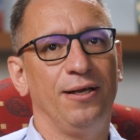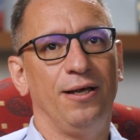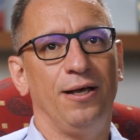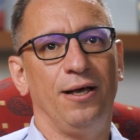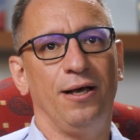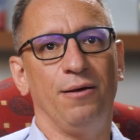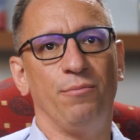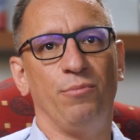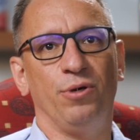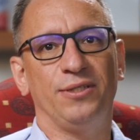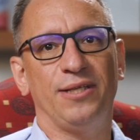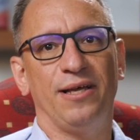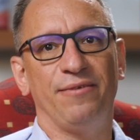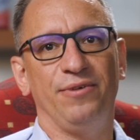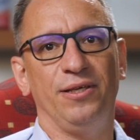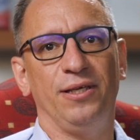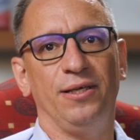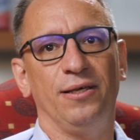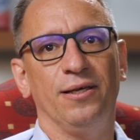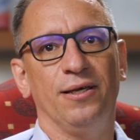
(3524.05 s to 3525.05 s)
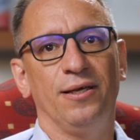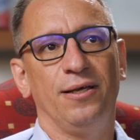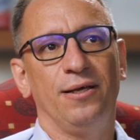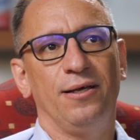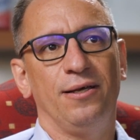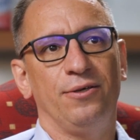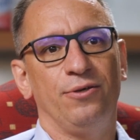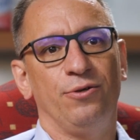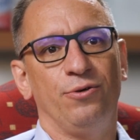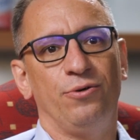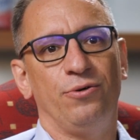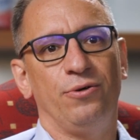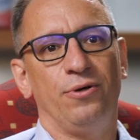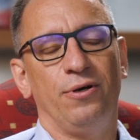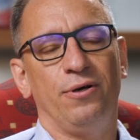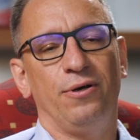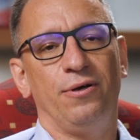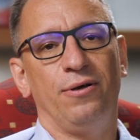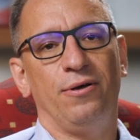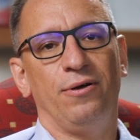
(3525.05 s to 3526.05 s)
But having
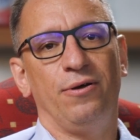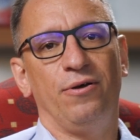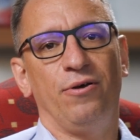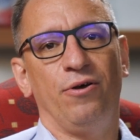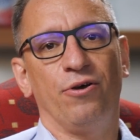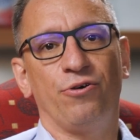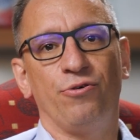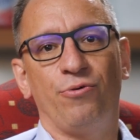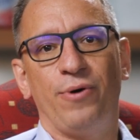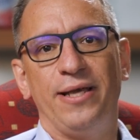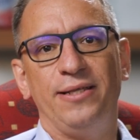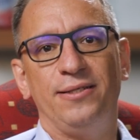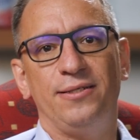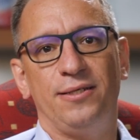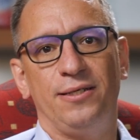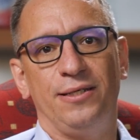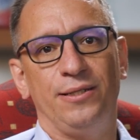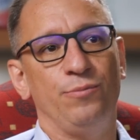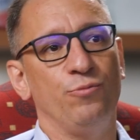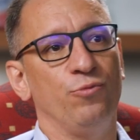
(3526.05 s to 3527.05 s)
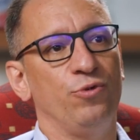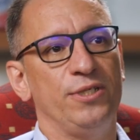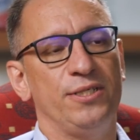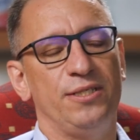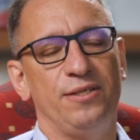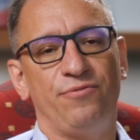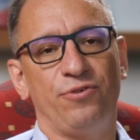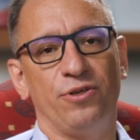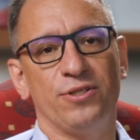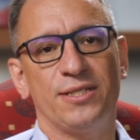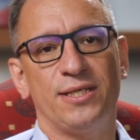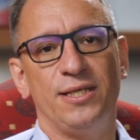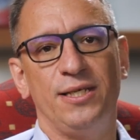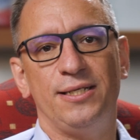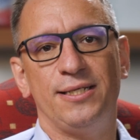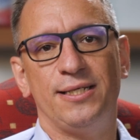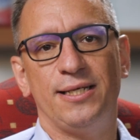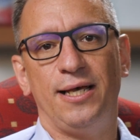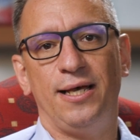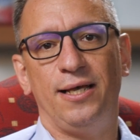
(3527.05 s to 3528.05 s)
a great team with different skill
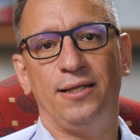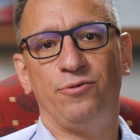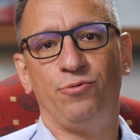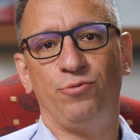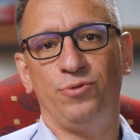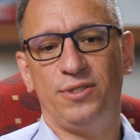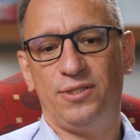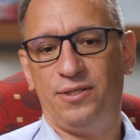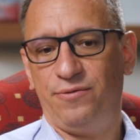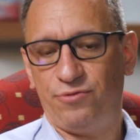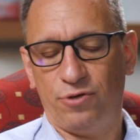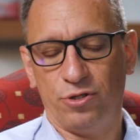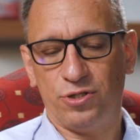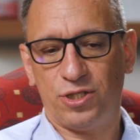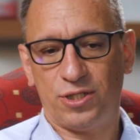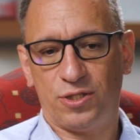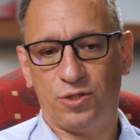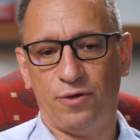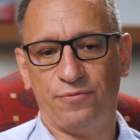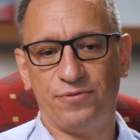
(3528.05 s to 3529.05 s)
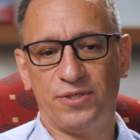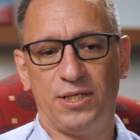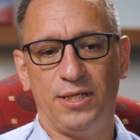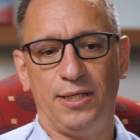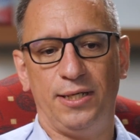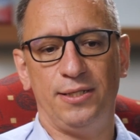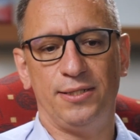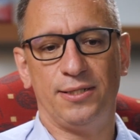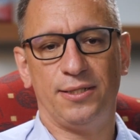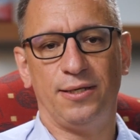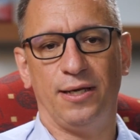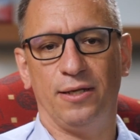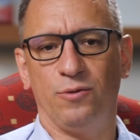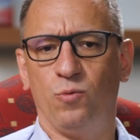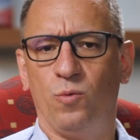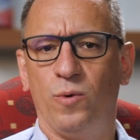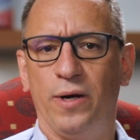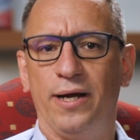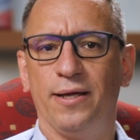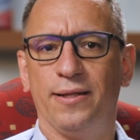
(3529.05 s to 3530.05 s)
set, with different soft skills,
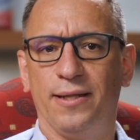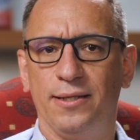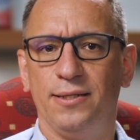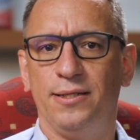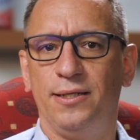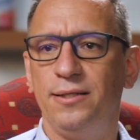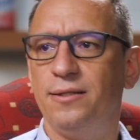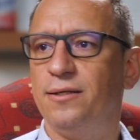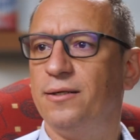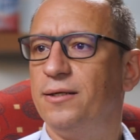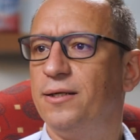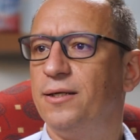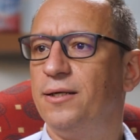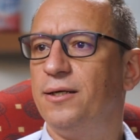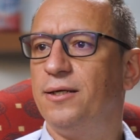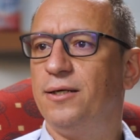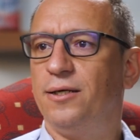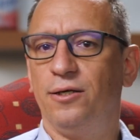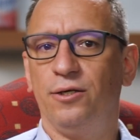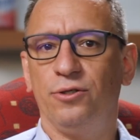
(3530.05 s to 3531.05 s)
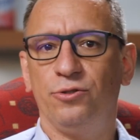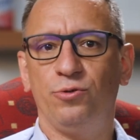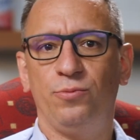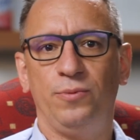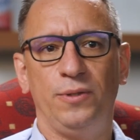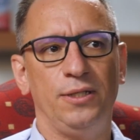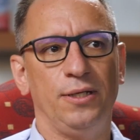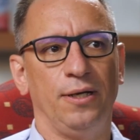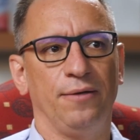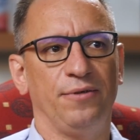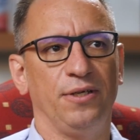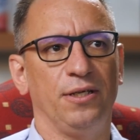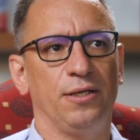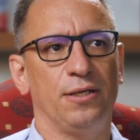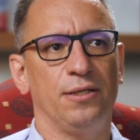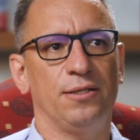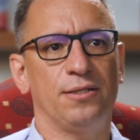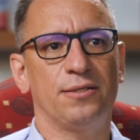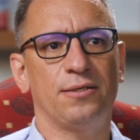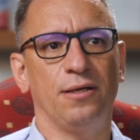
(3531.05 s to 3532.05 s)
and where they need to be, I
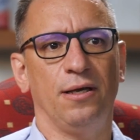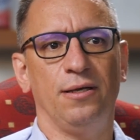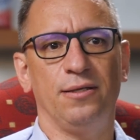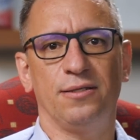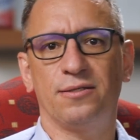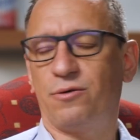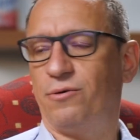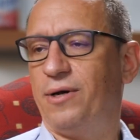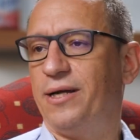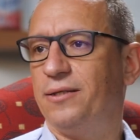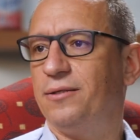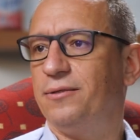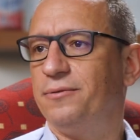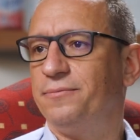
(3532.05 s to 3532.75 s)
think it's great.